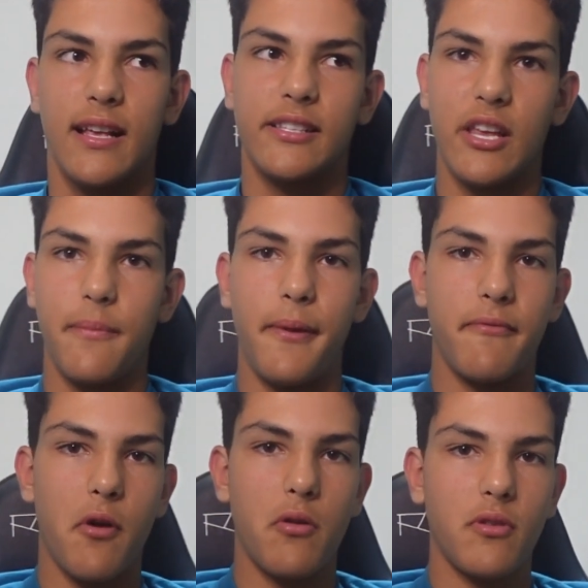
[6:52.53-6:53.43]
So you'd be
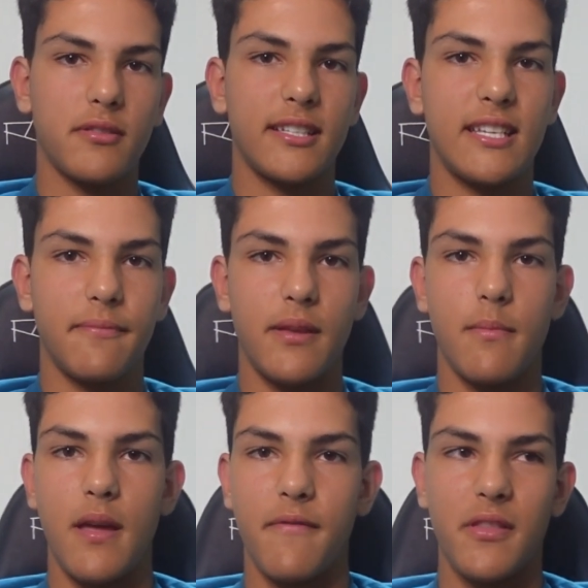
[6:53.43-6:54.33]
wrong not to tip
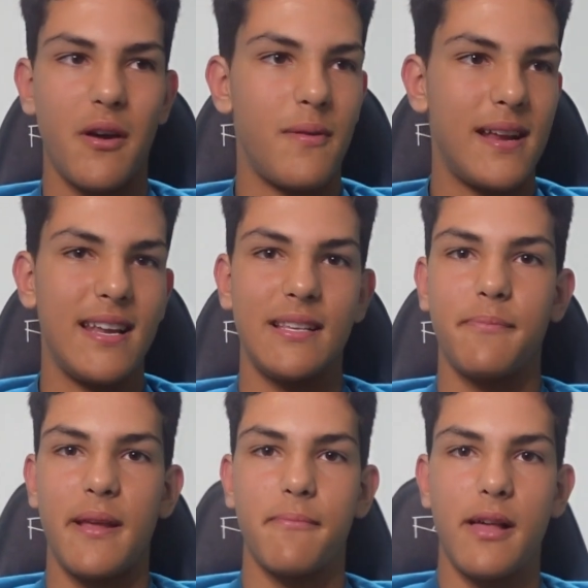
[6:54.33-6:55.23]
them, even though it is
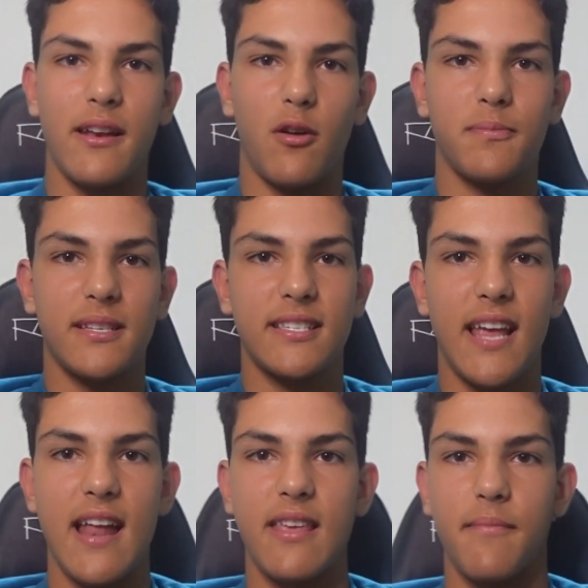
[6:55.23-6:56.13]
being played at Optus
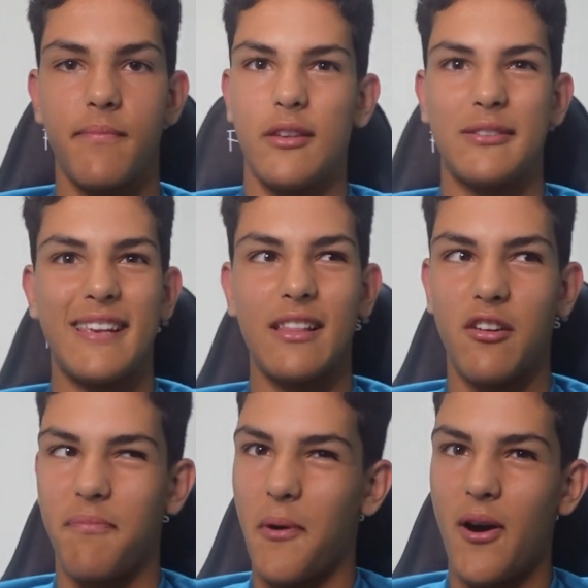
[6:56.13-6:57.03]
Stadium. You'll see a lot
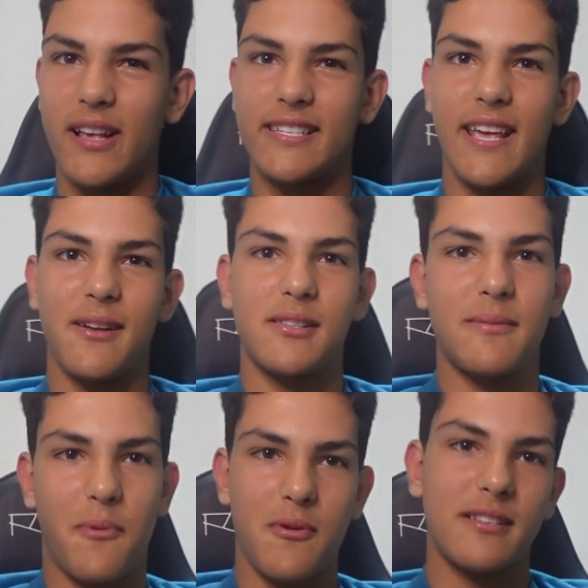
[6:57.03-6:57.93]
of biased Eagles
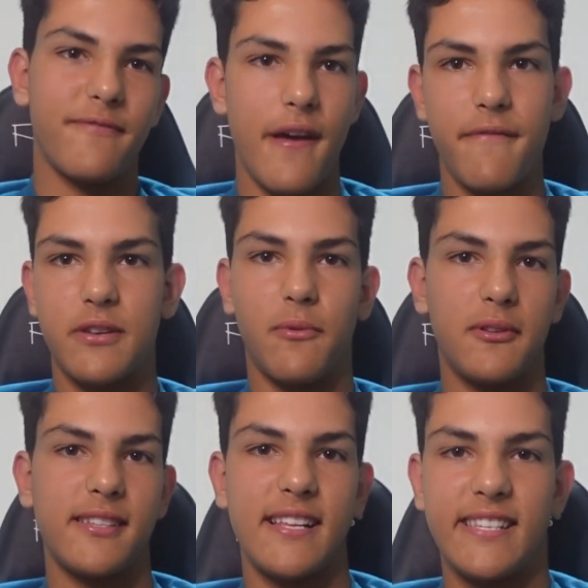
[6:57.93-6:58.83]
supporters favour
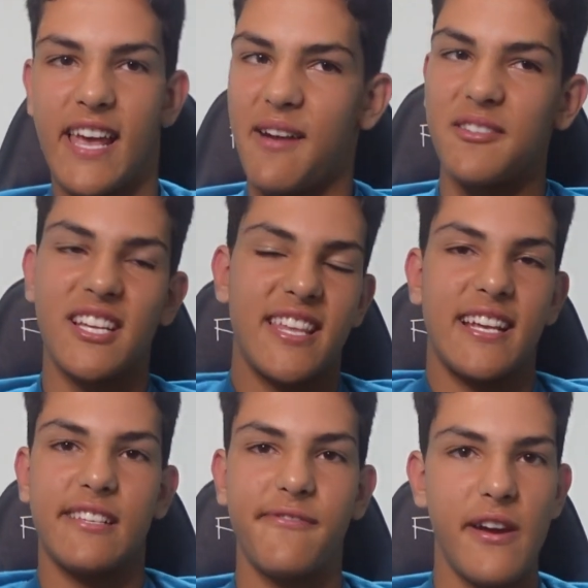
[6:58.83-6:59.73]
towards their team, which I
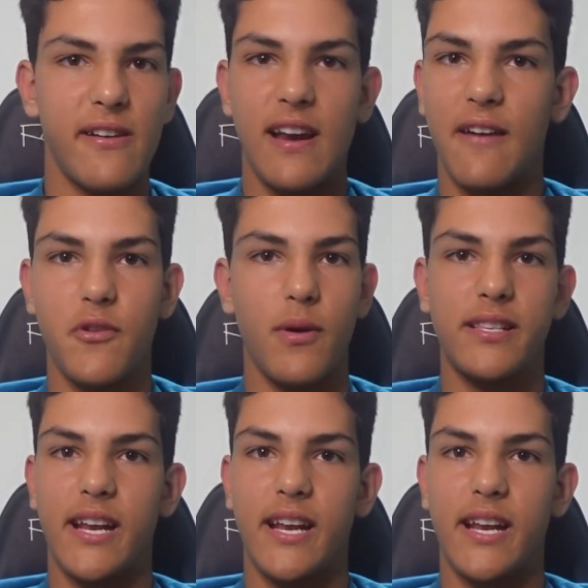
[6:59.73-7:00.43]
think is fair enough. You're always going